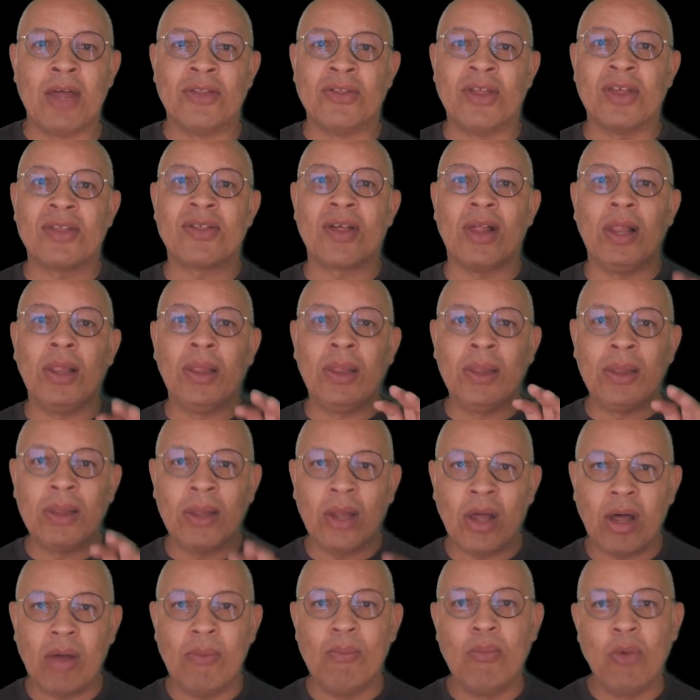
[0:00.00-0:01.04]
there's a
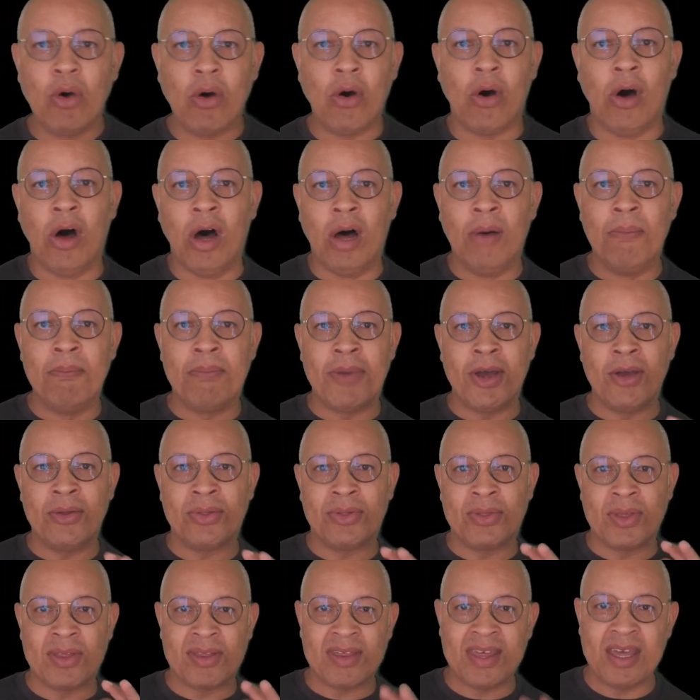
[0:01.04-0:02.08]
lot more on
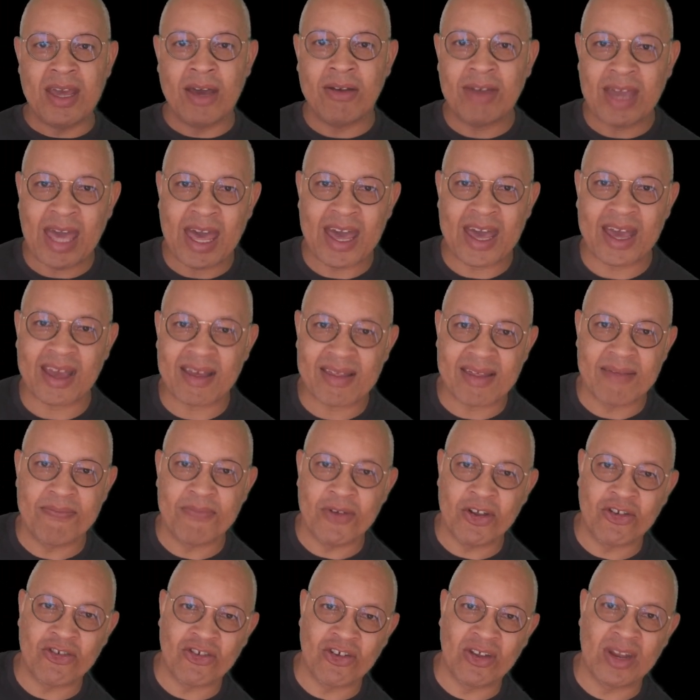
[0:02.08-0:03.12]
both the ToK
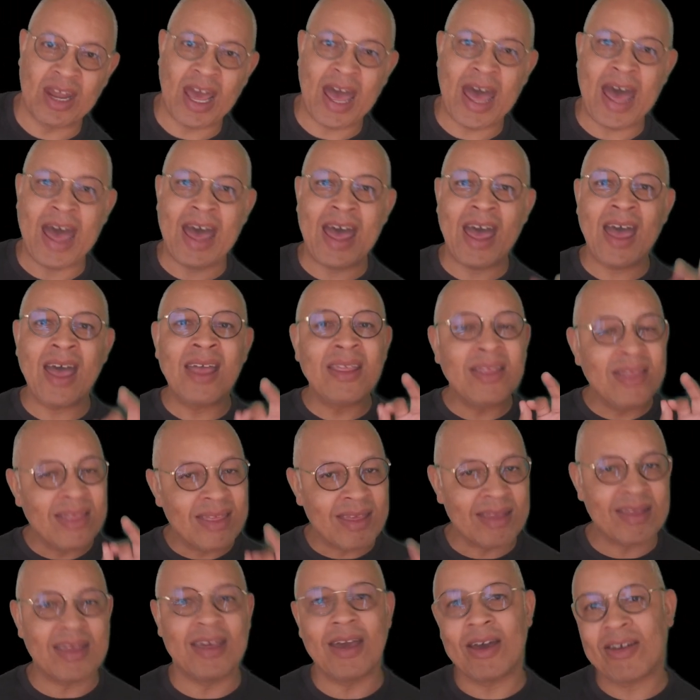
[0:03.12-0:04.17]
Exhibition and
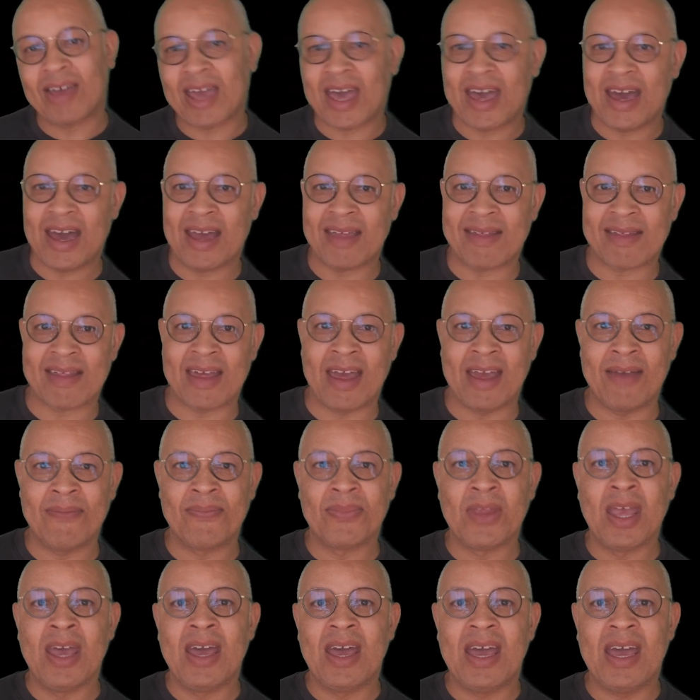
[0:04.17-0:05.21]
the ToK essay
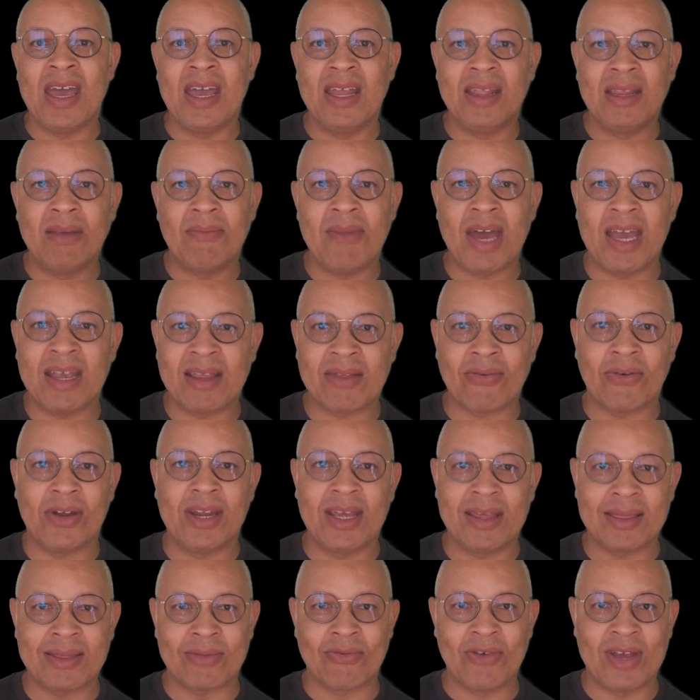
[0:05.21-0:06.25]
in the May
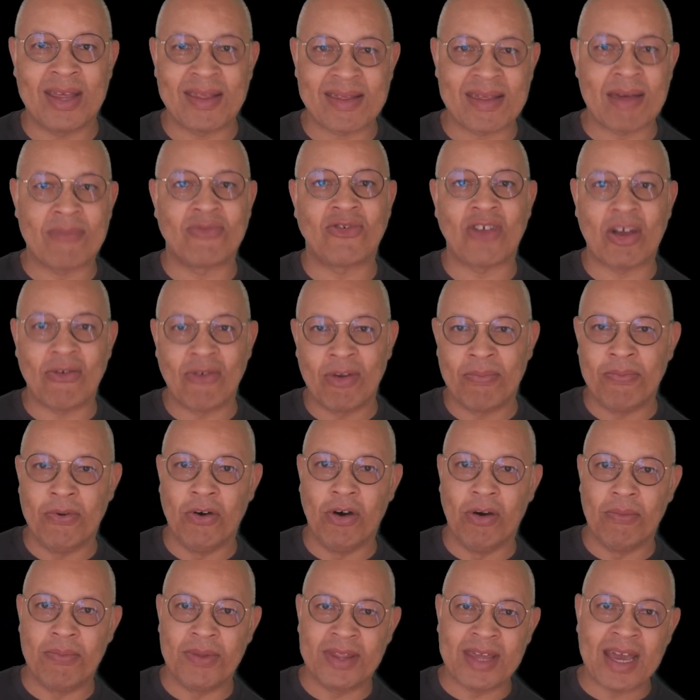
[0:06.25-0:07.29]
23 subject
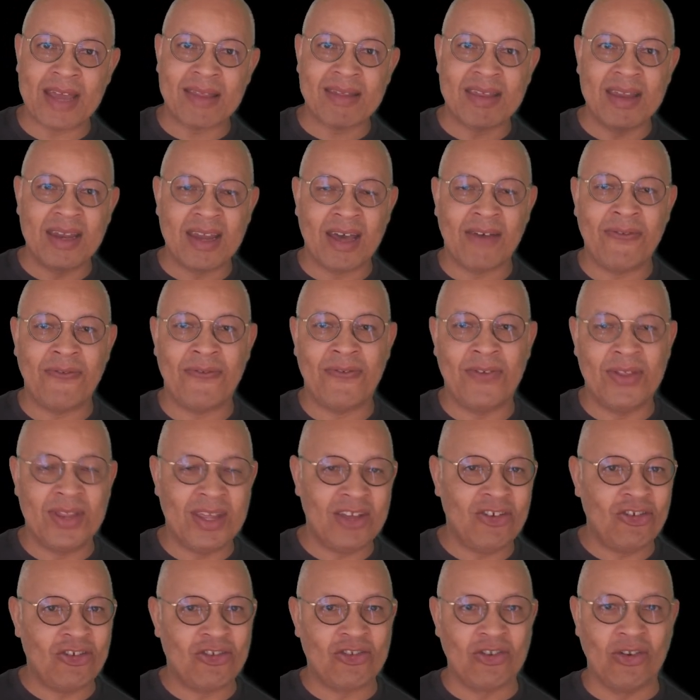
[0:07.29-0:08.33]
report, but that's enough for
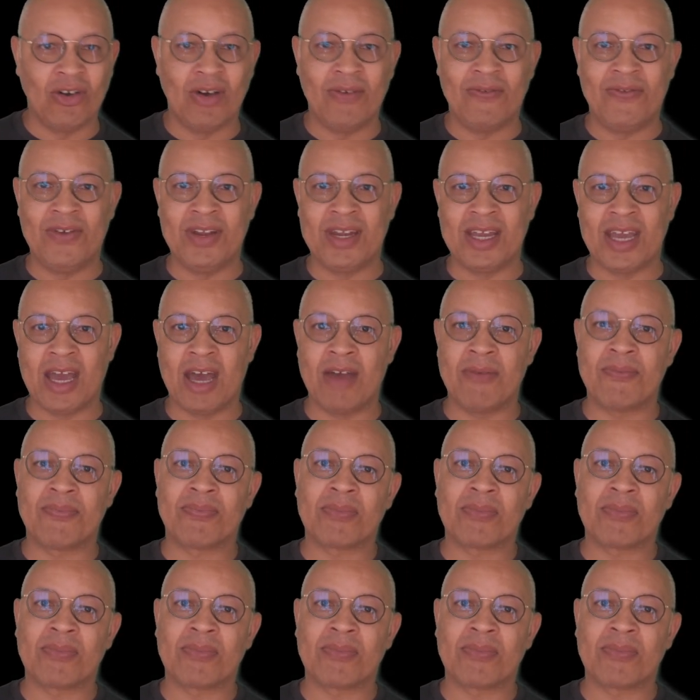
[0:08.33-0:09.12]
this short video.